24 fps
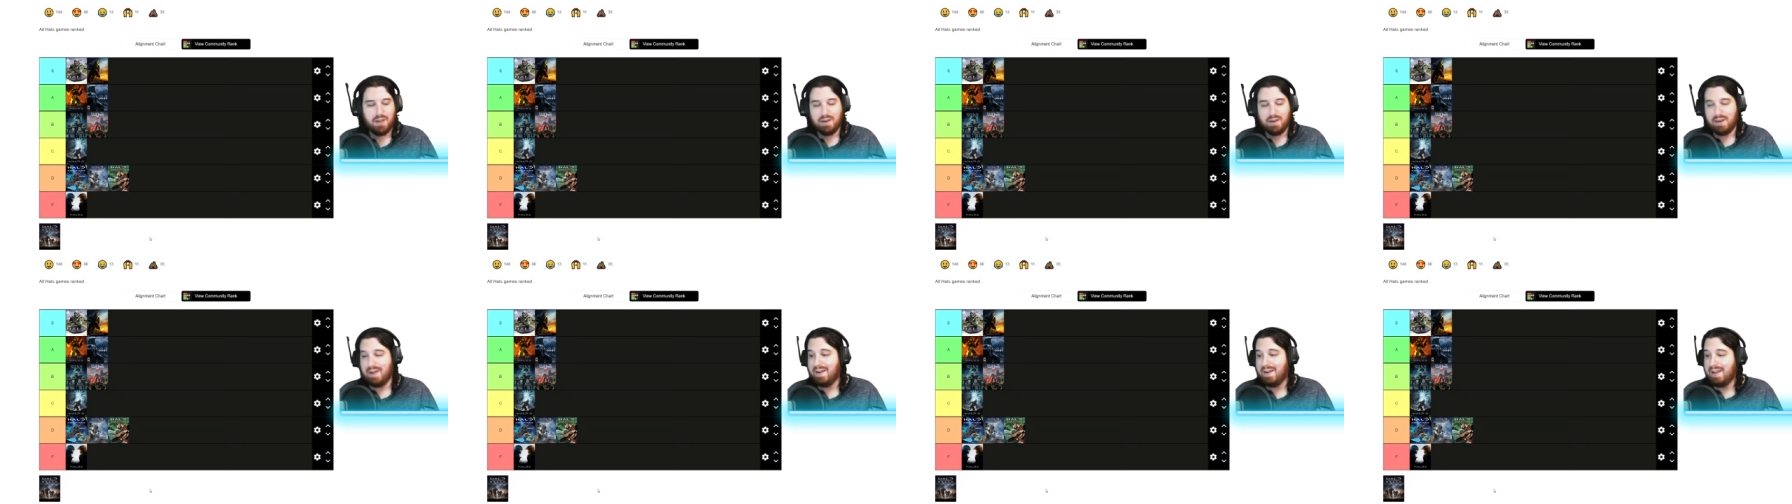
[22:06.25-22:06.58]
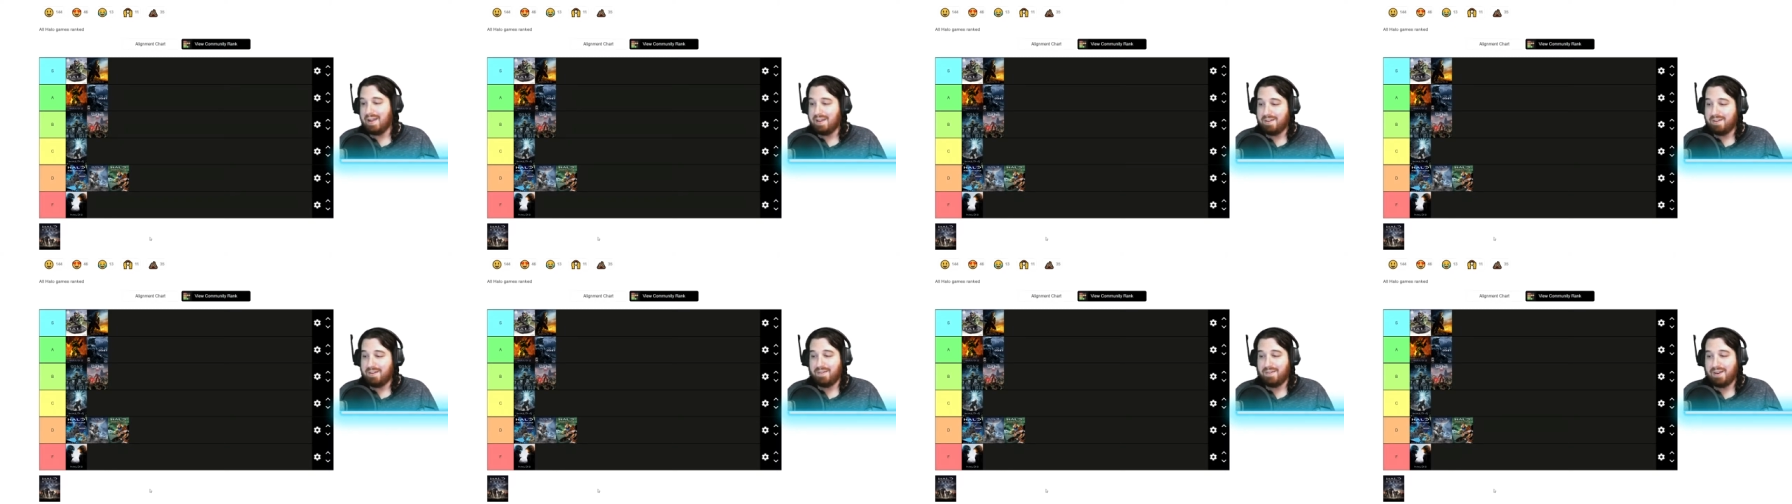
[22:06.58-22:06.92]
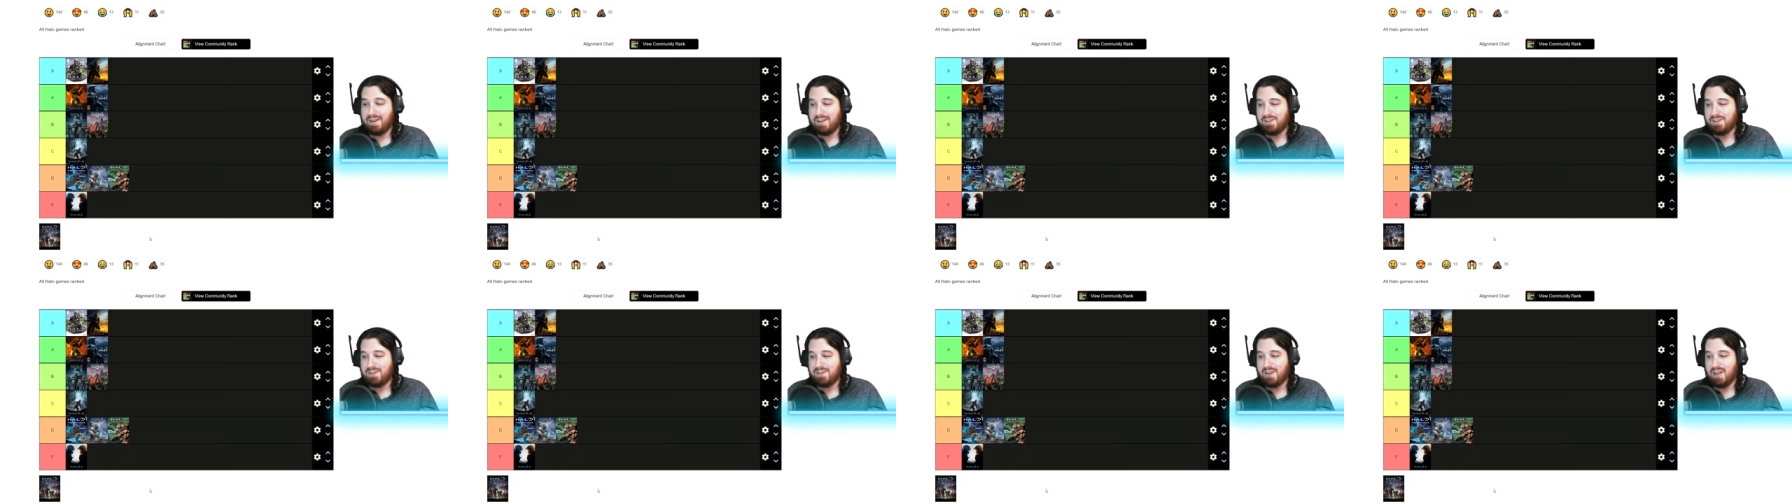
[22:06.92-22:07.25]
Now, Halo
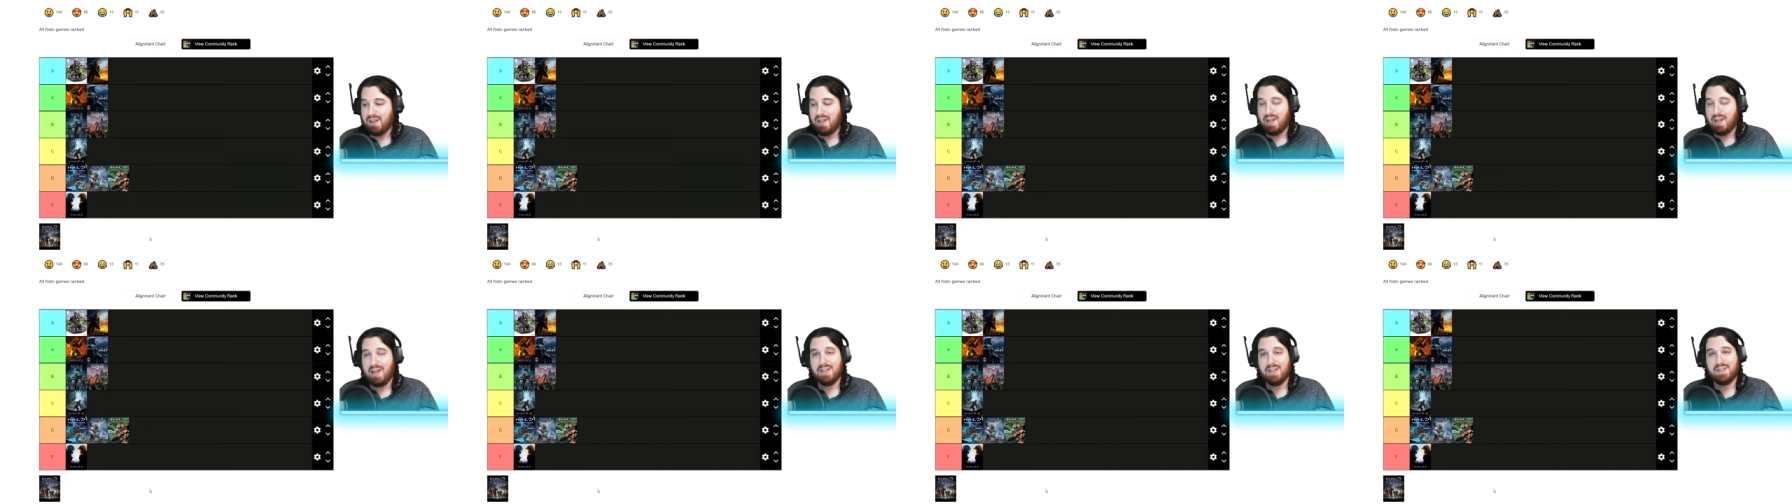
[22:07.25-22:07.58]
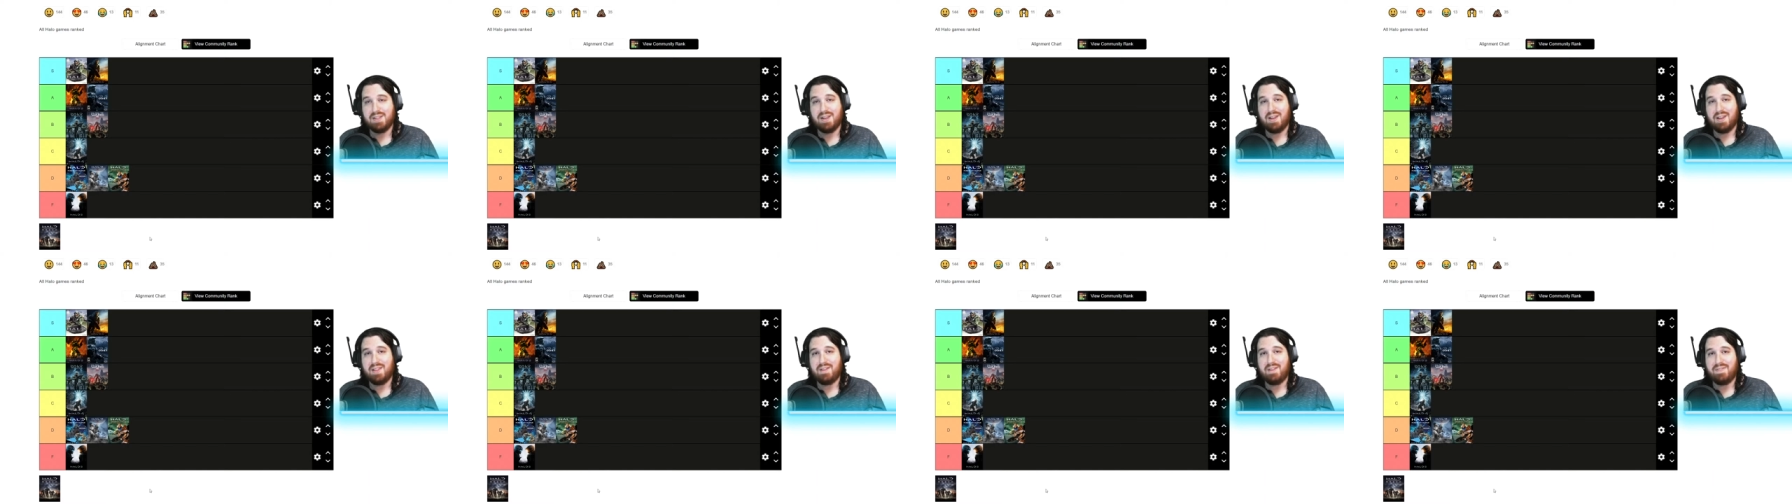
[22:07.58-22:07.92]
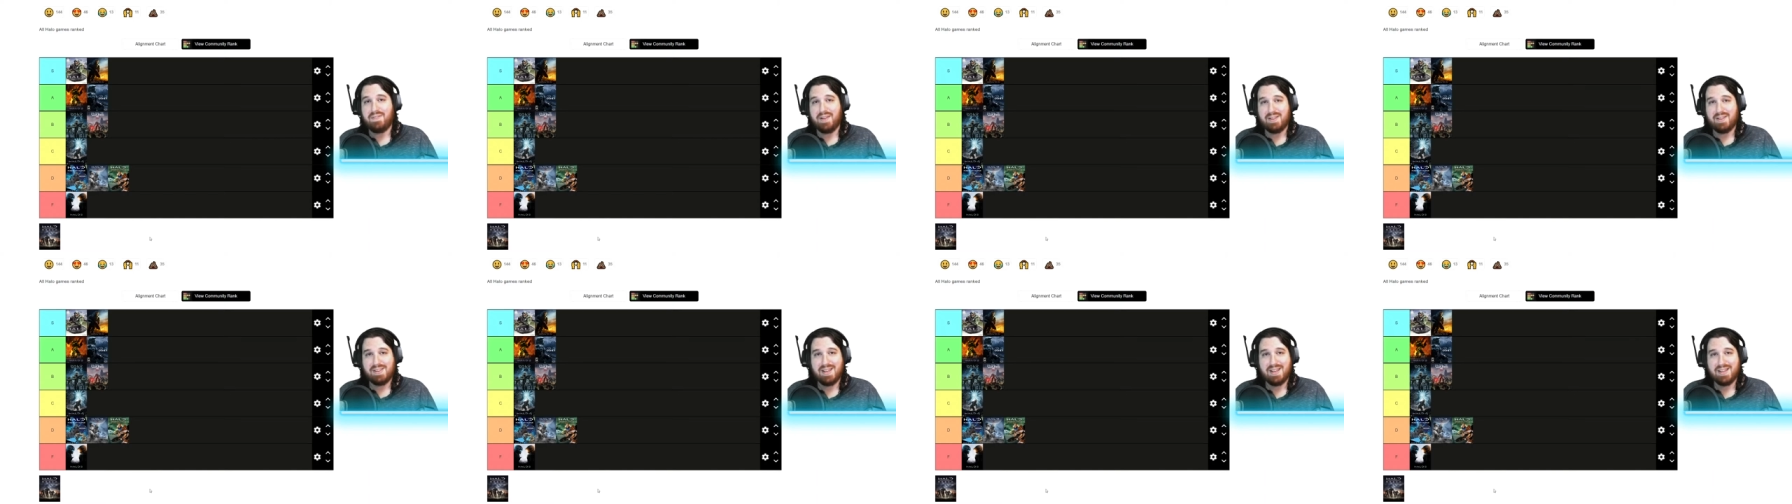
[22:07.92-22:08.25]
Reach is another
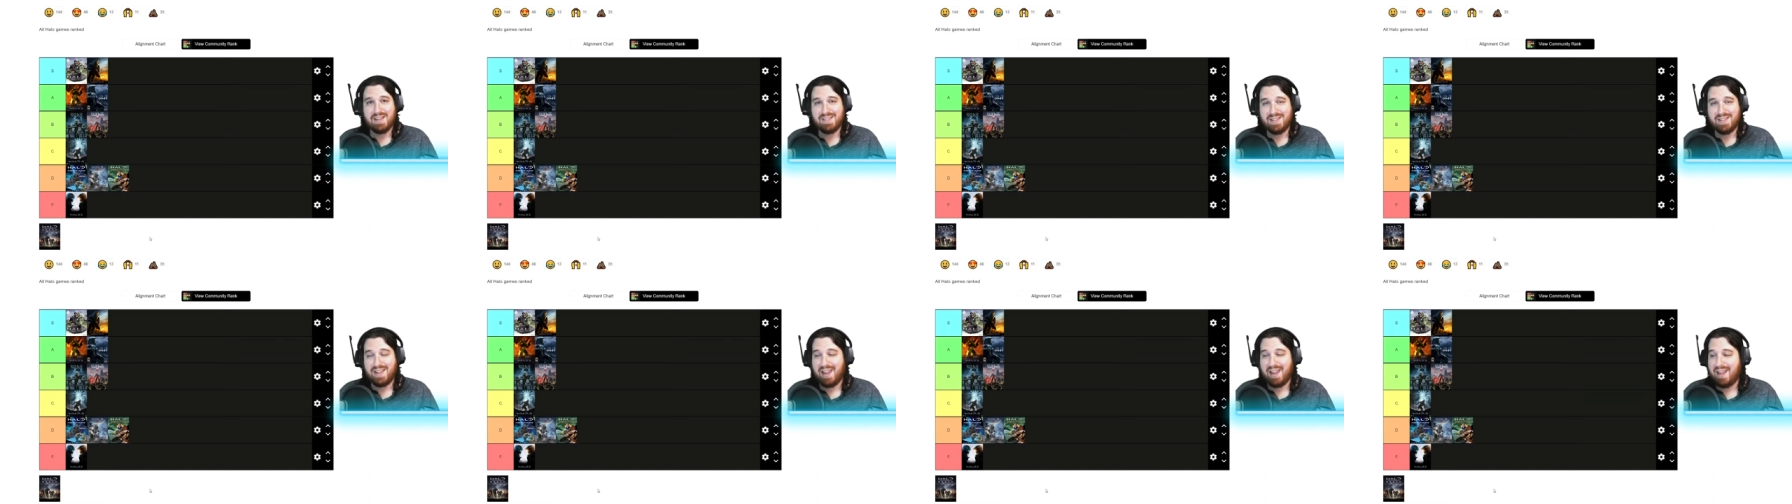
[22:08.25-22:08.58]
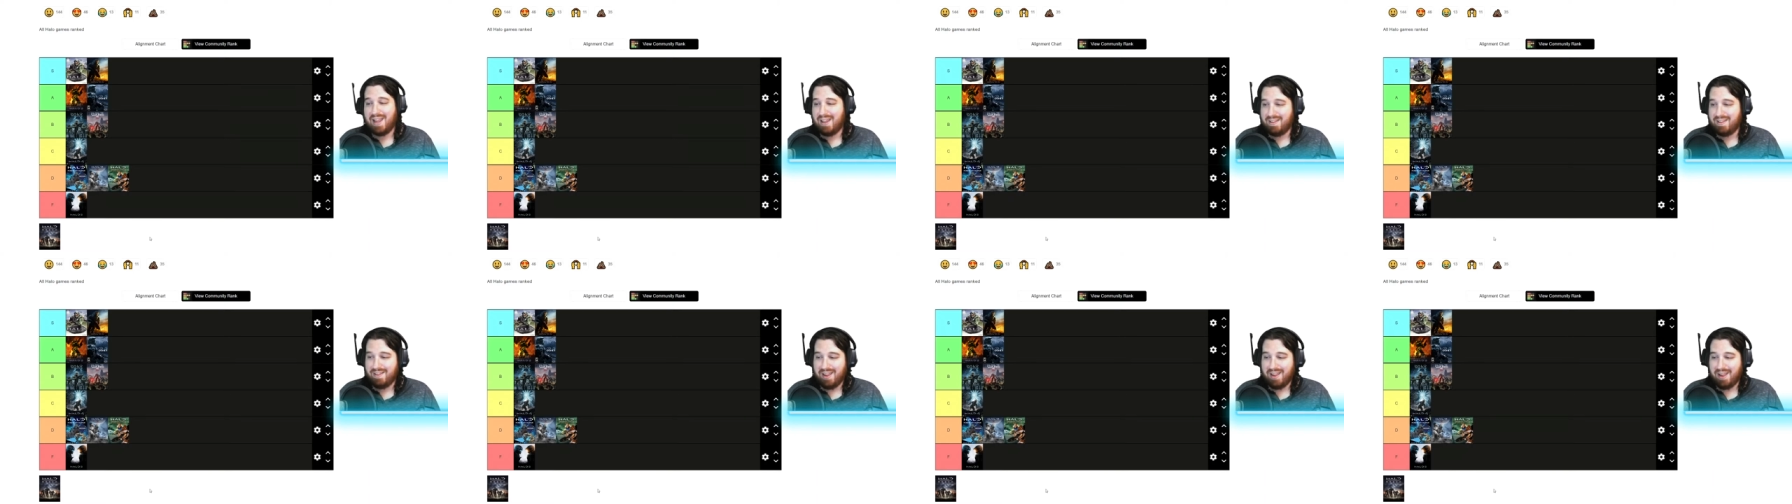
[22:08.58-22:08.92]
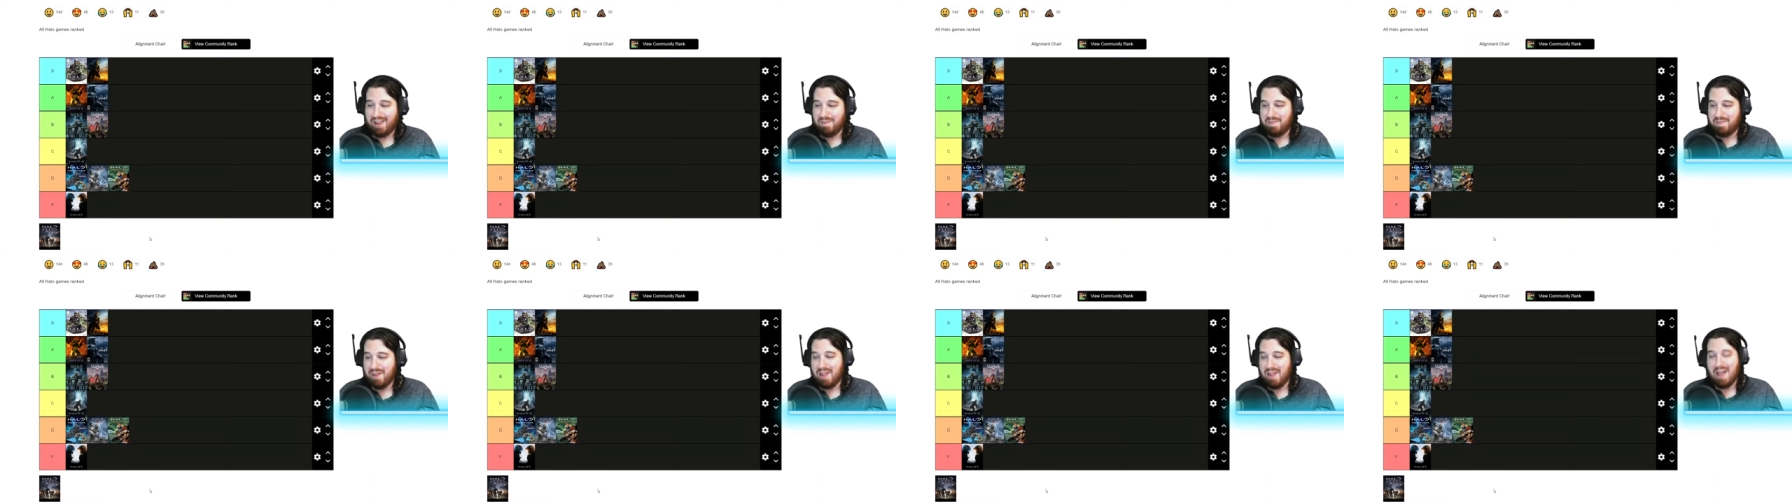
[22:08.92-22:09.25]
fantastic Halo
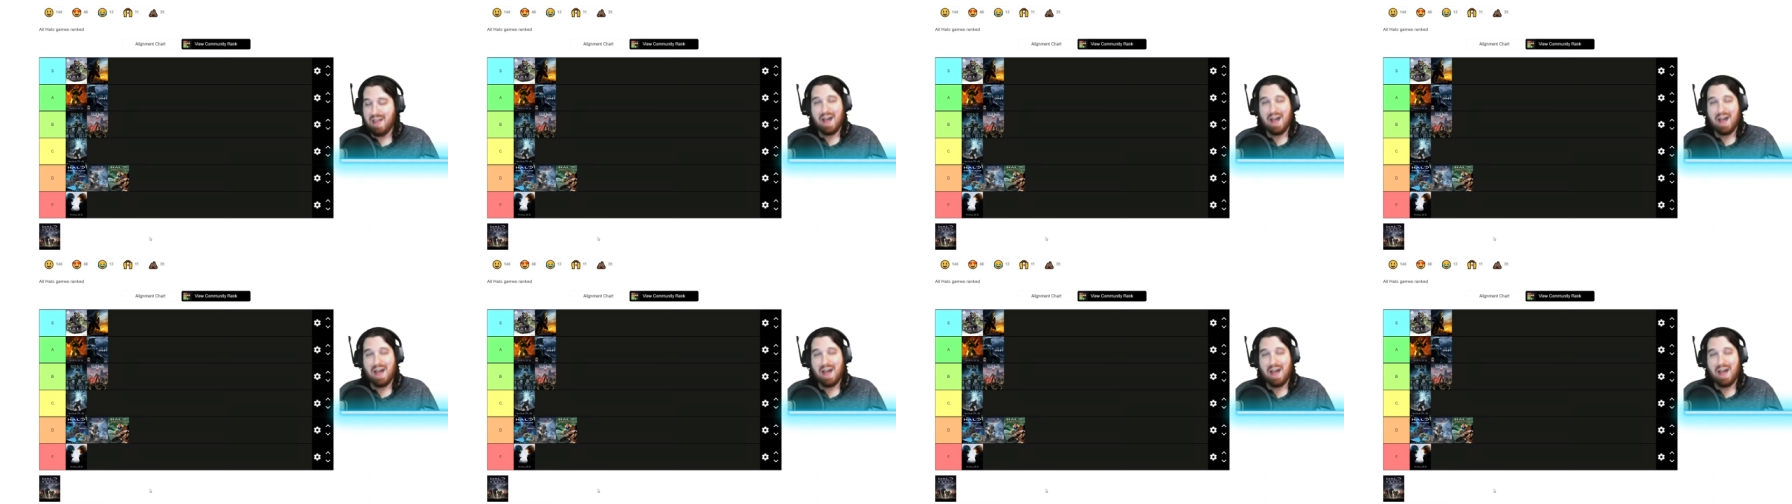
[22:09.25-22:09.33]
game.